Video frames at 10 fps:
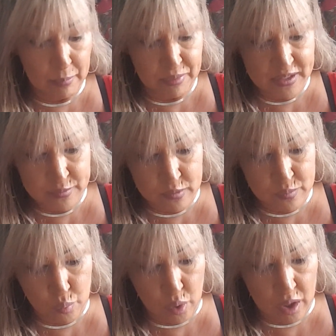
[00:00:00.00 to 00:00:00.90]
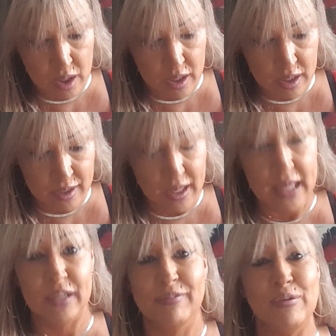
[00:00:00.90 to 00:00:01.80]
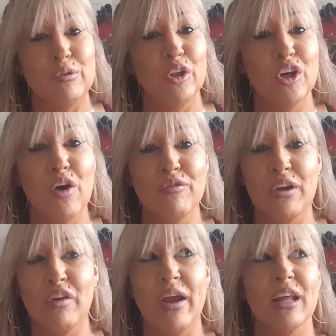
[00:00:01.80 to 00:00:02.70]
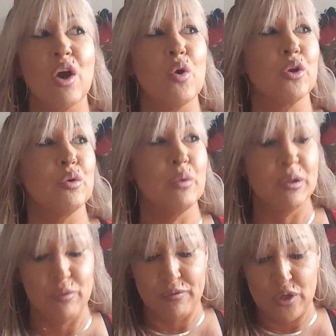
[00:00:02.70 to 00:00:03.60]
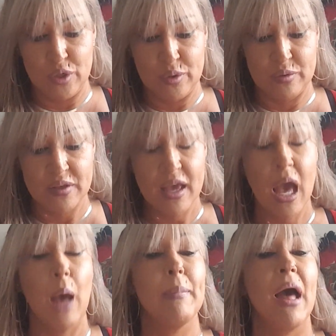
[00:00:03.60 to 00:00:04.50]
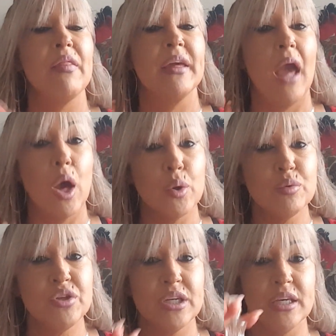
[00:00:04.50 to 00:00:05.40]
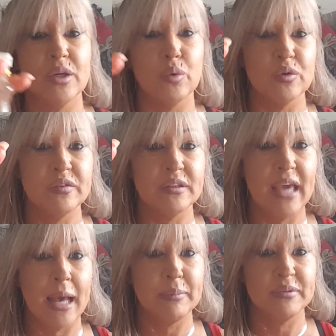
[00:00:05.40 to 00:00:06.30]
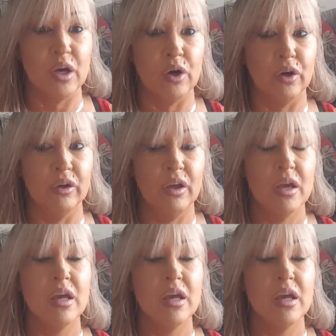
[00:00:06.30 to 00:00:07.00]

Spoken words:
this was one, and if you look on Fragrantica or you read reviews about the OG, of course the cap's gone,